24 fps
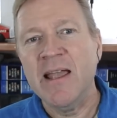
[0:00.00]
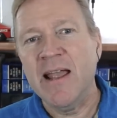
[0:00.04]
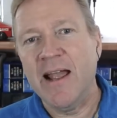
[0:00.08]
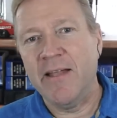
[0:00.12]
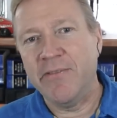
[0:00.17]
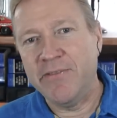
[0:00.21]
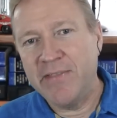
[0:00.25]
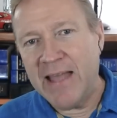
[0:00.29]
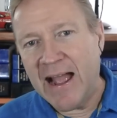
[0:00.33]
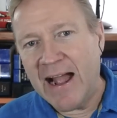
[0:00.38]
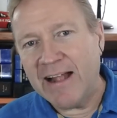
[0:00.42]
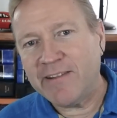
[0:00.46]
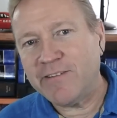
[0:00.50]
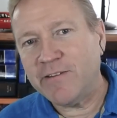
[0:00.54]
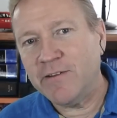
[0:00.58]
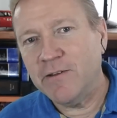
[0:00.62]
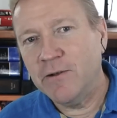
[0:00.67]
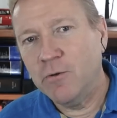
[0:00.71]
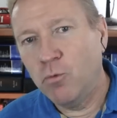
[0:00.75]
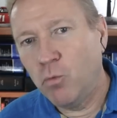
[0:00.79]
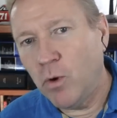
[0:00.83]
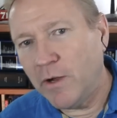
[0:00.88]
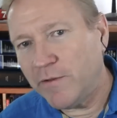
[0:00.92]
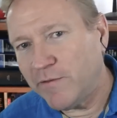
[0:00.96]
And that's
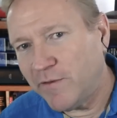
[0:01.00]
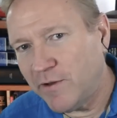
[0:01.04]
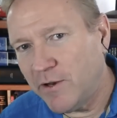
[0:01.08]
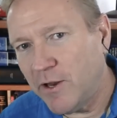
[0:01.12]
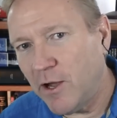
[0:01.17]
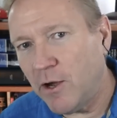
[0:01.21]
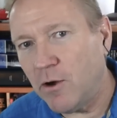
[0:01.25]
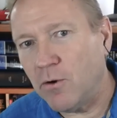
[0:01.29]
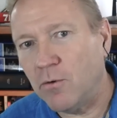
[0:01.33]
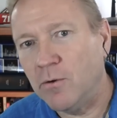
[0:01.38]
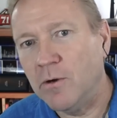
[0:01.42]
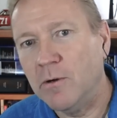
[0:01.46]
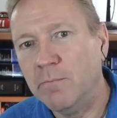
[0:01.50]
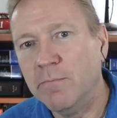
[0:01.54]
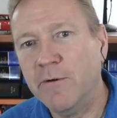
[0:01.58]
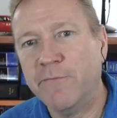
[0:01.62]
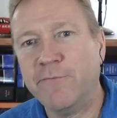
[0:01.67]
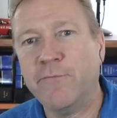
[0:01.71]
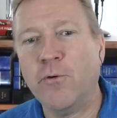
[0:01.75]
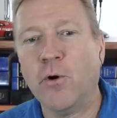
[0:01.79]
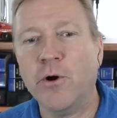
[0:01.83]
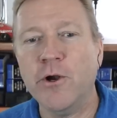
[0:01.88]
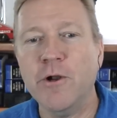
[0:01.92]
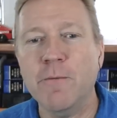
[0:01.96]
what to know
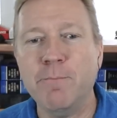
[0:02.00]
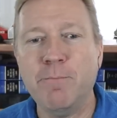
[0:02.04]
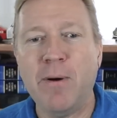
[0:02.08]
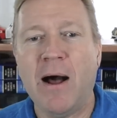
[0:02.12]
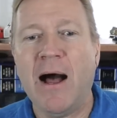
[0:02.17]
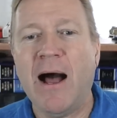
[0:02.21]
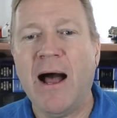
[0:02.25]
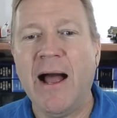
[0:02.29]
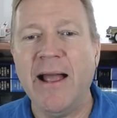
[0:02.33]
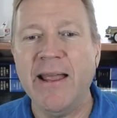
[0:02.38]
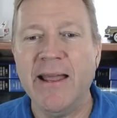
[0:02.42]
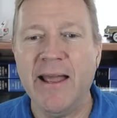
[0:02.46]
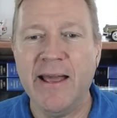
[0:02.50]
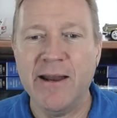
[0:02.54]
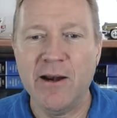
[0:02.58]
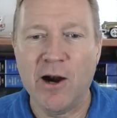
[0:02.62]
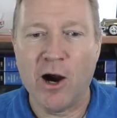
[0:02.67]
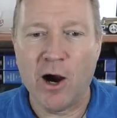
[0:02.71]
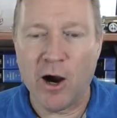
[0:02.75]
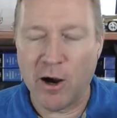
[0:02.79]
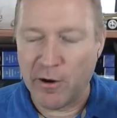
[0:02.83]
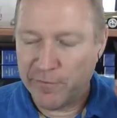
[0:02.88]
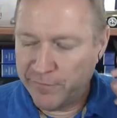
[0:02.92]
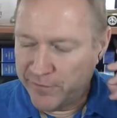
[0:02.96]
before you buy an
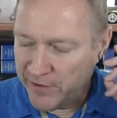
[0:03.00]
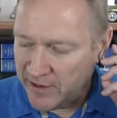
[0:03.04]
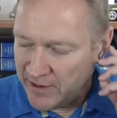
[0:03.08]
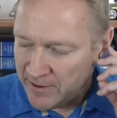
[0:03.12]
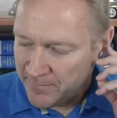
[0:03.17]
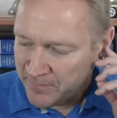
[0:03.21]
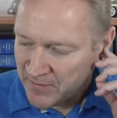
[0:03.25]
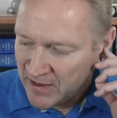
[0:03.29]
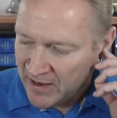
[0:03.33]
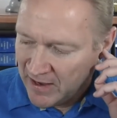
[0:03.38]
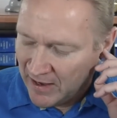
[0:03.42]
RV.